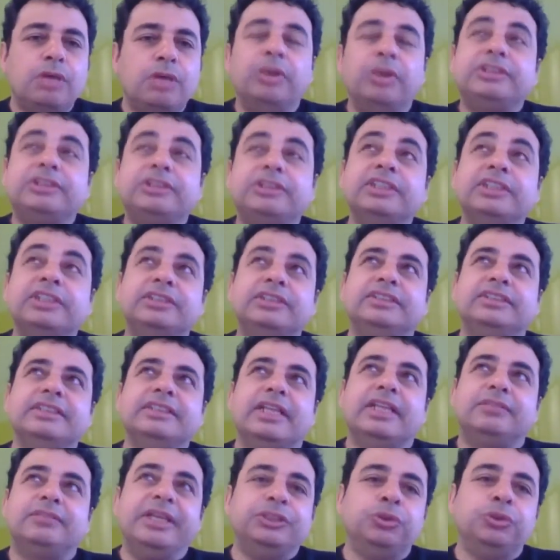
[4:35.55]
What is the thing
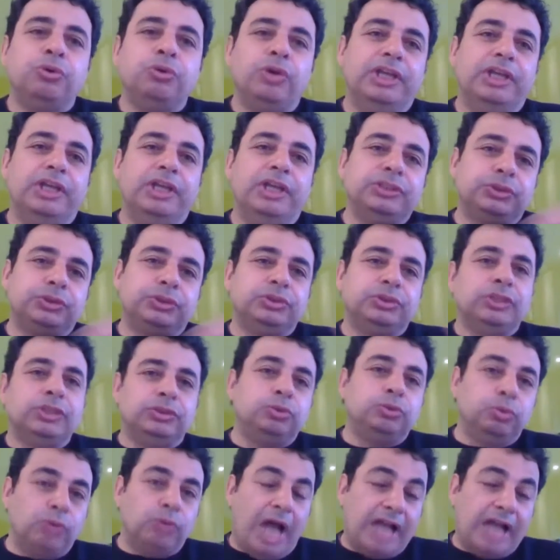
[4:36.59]
that made you
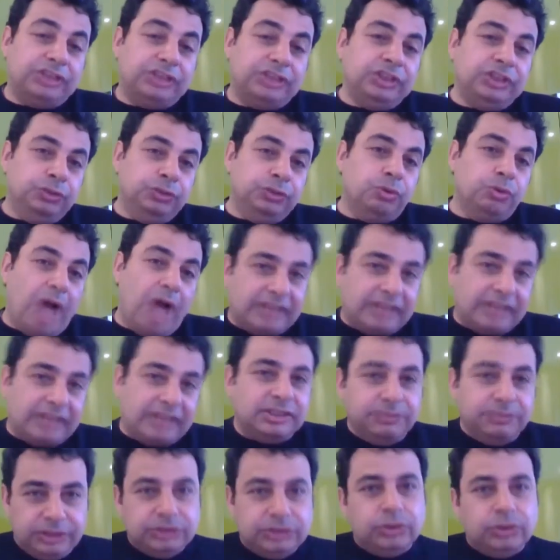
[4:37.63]
interested to actually do
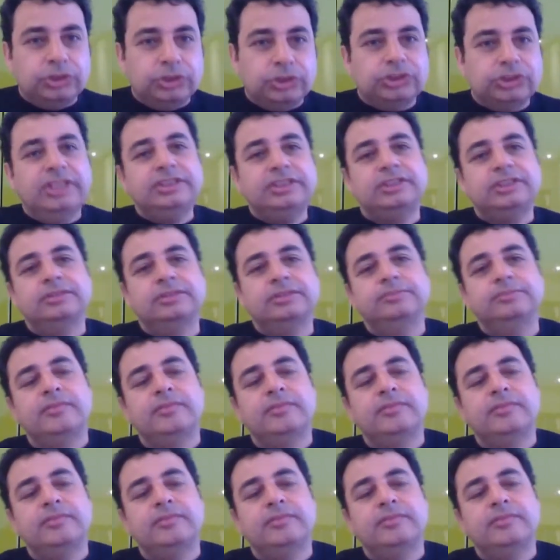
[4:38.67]
active research on it?